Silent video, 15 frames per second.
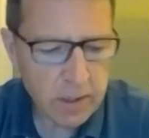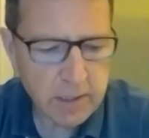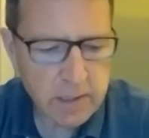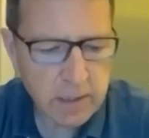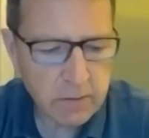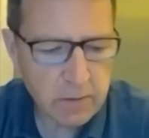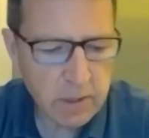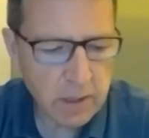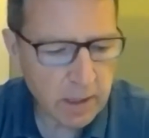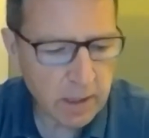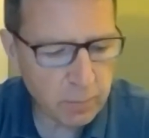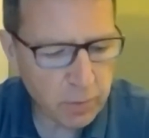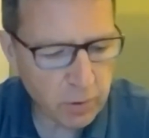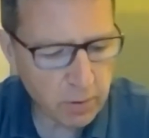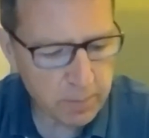sounded like a
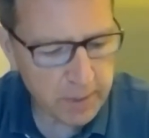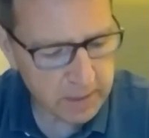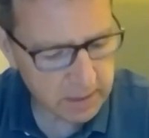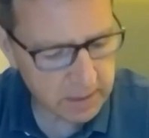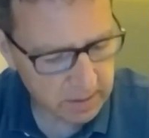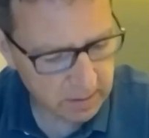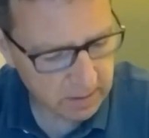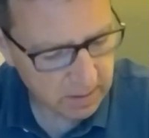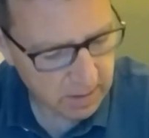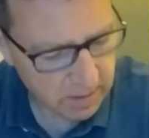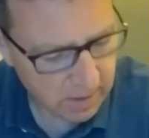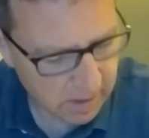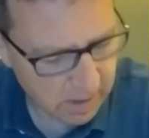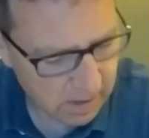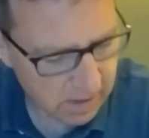promise.
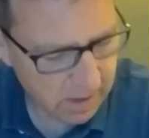Uh,